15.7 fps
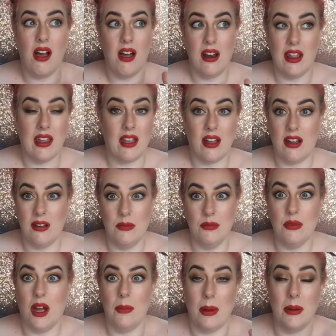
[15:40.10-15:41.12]
like
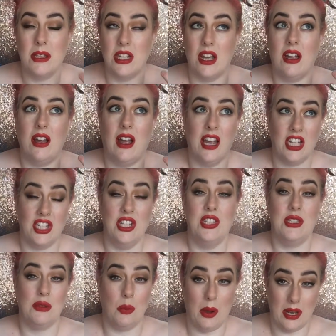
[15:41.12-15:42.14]
I'm actually
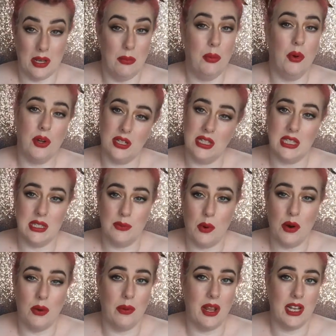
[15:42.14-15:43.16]
sweating buckets this
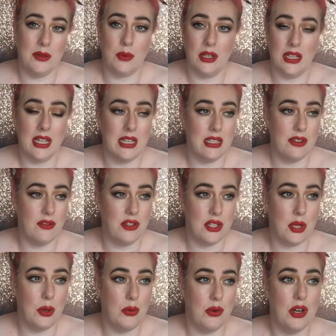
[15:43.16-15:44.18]
morning when I had to bring the kids to the
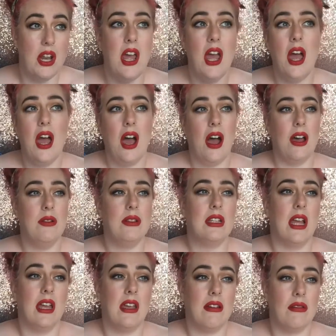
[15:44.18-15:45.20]
school run. I was
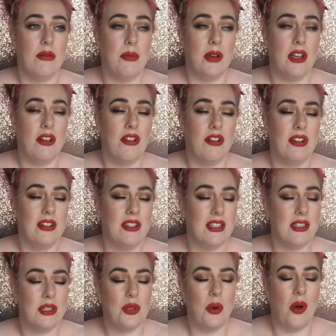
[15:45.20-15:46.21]
like, oh my god,
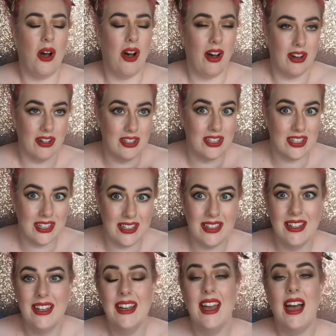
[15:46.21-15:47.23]
it's so hot.
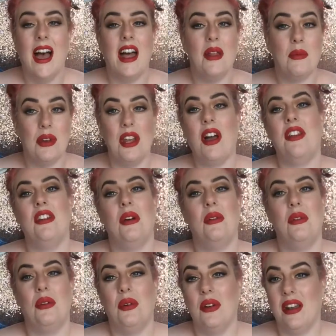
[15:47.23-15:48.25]
And I've only gone down
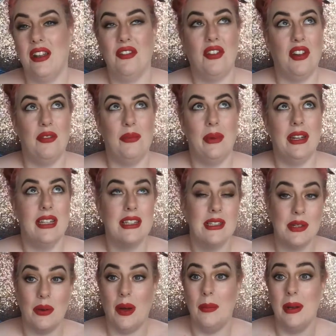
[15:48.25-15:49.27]
the road like 5 minutes,
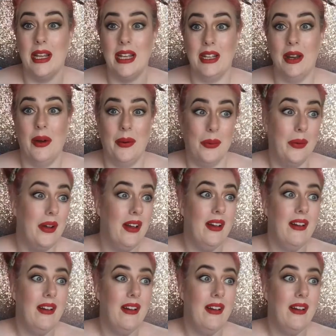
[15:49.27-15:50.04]
so I'm like, no.